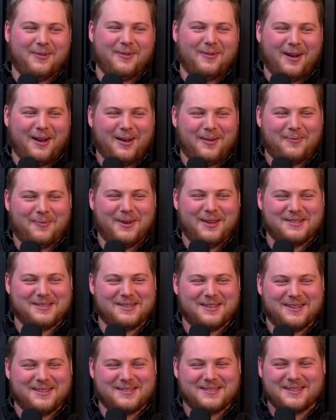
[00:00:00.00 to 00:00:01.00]
my
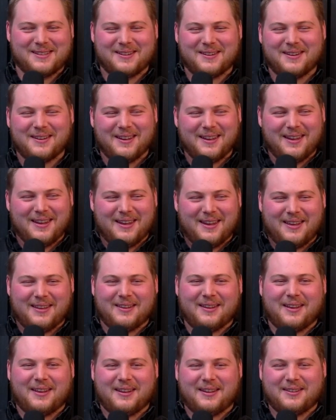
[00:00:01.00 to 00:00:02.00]
business. And
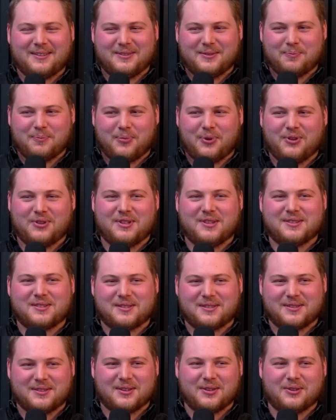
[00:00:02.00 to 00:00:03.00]
like put this
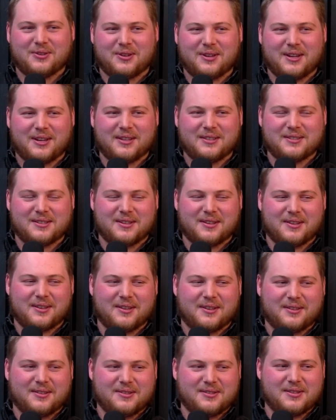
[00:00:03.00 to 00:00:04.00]
degree
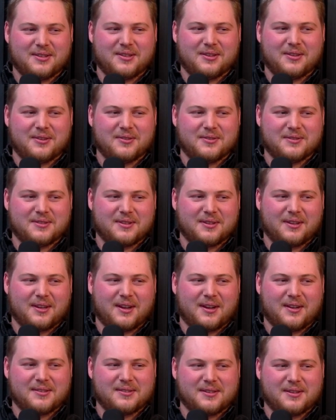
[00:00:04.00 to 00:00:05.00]
to use and
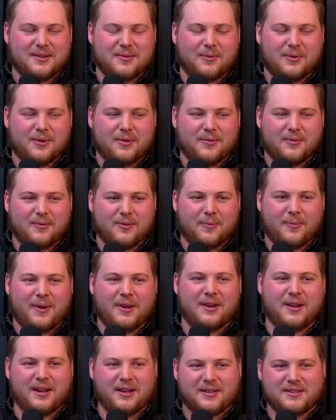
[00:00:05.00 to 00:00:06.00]
kind of see what my
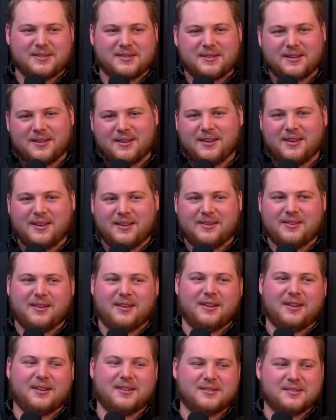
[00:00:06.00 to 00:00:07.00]
next
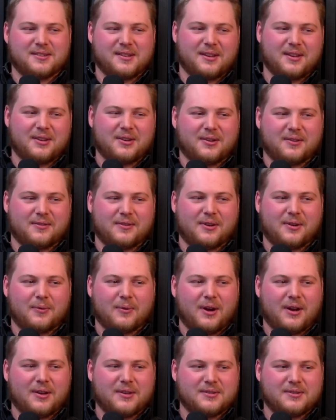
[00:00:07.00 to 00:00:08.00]
thing is like career
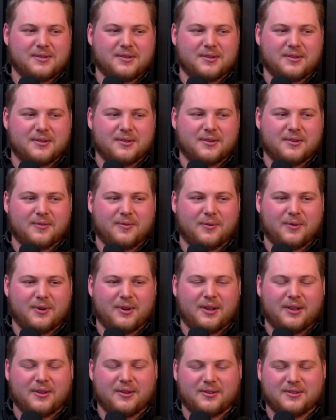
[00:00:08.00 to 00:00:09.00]
wise too. Okay. What I
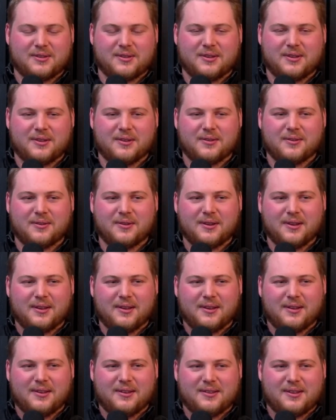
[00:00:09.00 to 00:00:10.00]
look to do.
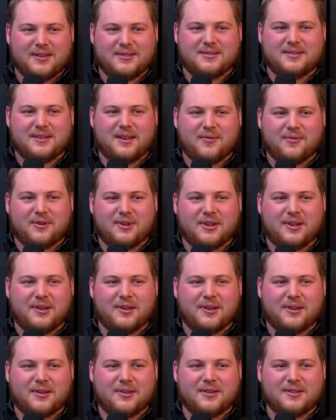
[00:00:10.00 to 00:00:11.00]
That's
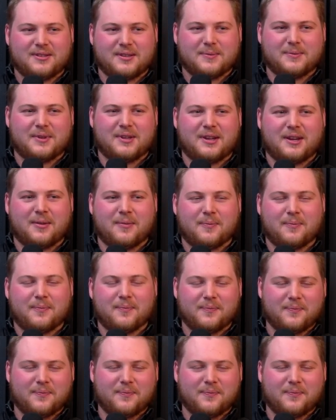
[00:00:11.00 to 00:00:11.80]
definitely something I'm